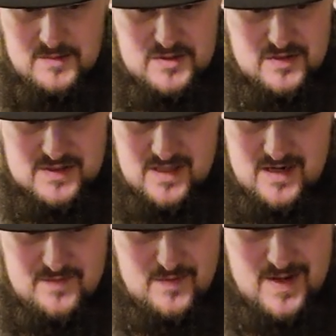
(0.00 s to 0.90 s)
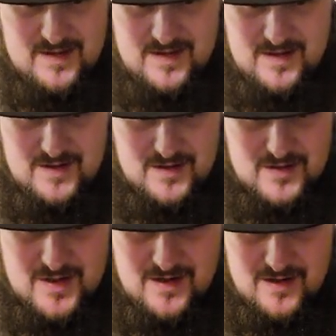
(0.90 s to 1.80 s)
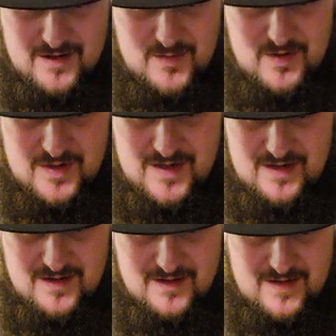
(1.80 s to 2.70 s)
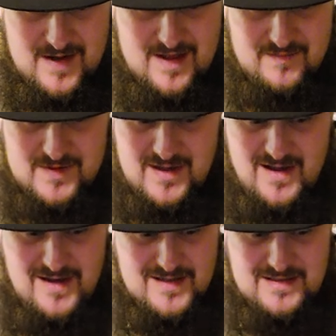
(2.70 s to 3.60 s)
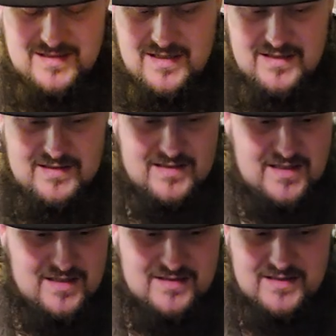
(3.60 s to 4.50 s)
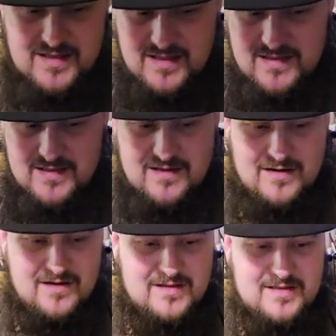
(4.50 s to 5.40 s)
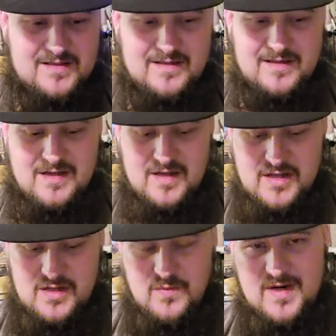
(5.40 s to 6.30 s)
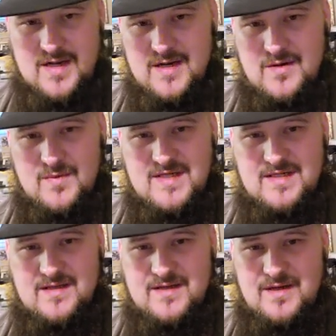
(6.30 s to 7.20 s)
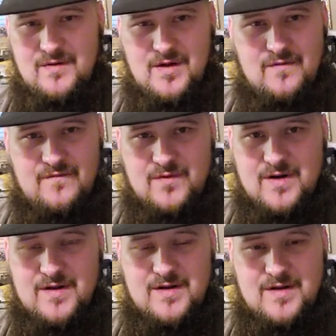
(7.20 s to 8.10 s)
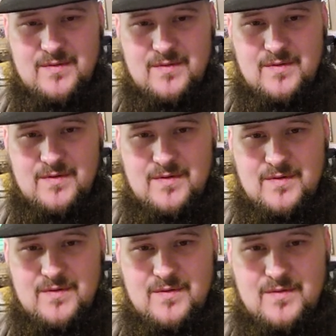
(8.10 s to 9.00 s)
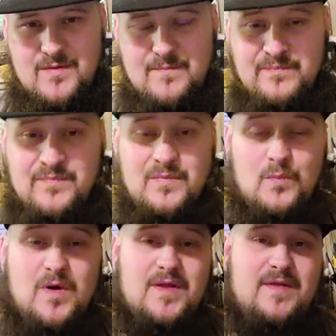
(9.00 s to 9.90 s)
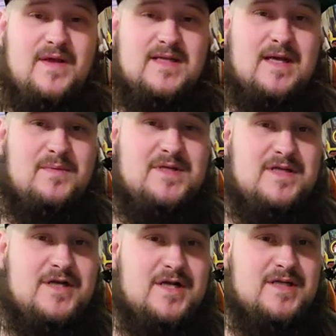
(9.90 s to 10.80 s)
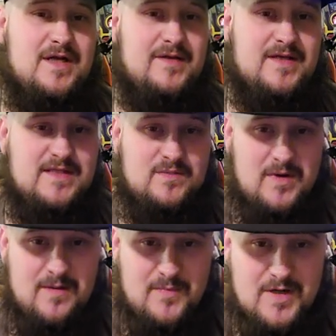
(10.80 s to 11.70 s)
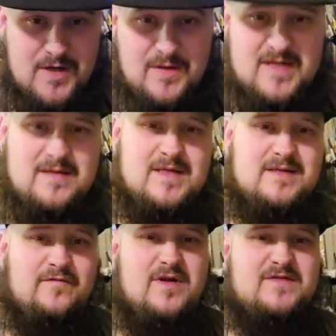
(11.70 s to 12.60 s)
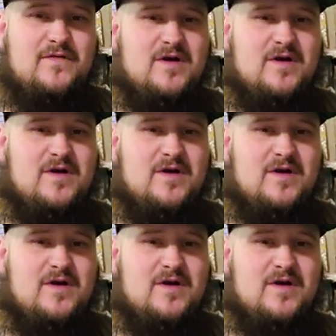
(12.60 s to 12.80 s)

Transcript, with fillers: I'm sure there's a lot of you out there in the trading card community that have tons and tons and tons and tons of cards, and you want to get into reselling, go for it, you know? One of the things I would suggest, and this is what I'm going to do as, as, as